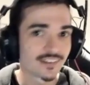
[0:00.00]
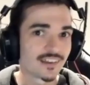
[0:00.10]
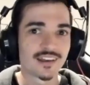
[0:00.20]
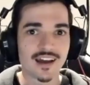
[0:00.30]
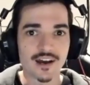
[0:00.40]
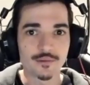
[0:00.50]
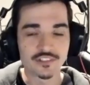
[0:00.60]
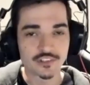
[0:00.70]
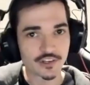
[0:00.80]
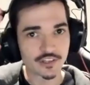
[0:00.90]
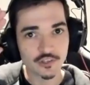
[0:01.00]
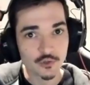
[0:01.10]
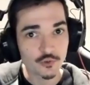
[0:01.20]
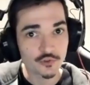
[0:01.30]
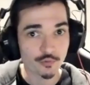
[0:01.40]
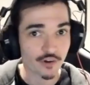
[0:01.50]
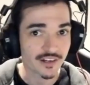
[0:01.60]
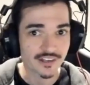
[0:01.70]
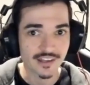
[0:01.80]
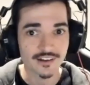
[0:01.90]
Um, it's got a huge
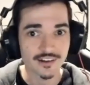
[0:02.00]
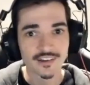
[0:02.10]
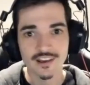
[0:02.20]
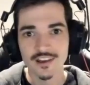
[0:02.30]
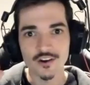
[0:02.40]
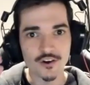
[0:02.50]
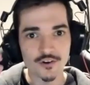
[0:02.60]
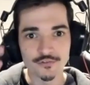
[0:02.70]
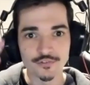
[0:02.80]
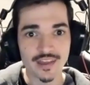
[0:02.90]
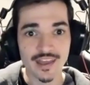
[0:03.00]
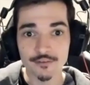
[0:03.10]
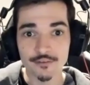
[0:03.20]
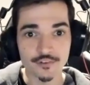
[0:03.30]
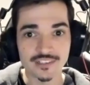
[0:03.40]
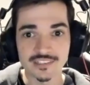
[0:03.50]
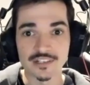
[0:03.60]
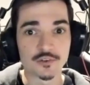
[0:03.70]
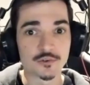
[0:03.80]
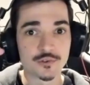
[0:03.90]
breakdown of every
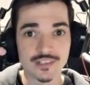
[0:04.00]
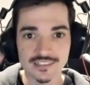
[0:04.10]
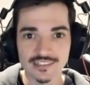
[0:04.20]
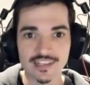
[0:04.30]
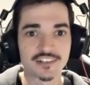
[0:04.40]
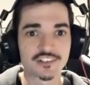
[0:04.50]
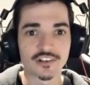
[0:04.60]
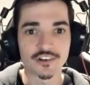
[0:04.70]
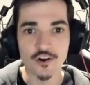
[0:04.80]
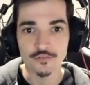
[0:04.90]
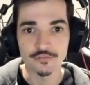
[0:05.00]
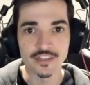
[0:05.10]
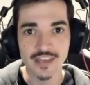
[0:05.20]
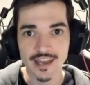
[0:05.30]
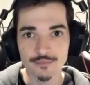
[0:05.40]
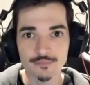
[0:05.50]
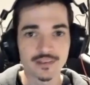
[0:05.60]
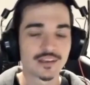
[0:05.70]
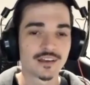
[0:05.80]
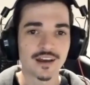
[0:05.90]
single section of the game,
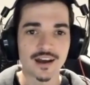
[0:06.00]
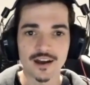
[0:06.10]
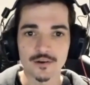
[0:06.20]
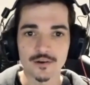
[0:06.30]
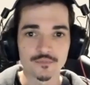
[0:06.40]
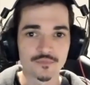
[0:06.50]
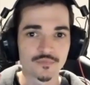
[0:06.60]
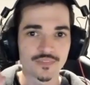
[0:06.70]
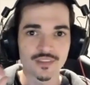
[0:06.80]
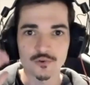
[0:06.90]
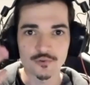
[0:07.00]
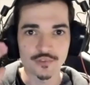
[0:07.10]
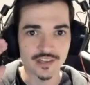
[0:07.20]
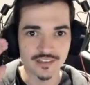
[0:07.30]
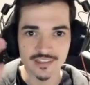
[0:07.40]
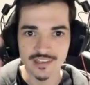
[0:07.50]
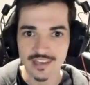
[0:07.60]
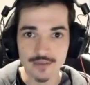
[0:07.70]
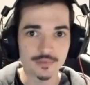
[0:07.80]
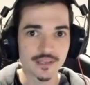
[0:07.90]
um, all the the
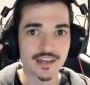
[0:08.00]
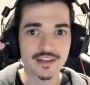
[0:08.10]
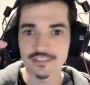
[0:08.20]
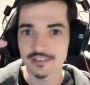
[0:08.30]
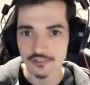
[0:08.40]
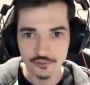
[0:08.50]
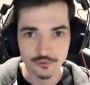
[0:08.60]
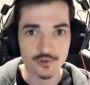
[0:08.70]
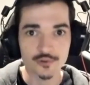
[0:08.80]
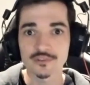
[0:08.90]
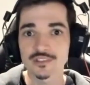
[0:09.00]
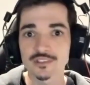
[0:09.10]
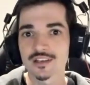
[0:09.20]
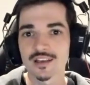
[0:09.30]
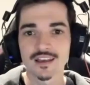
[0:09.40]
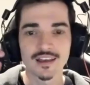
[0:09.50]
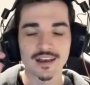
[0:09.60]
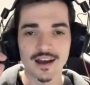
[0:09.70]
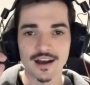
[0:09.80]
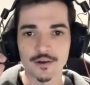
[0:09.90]
gameplay, the controls,
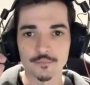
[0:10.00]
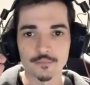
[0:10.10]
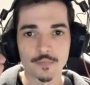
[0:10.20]
um,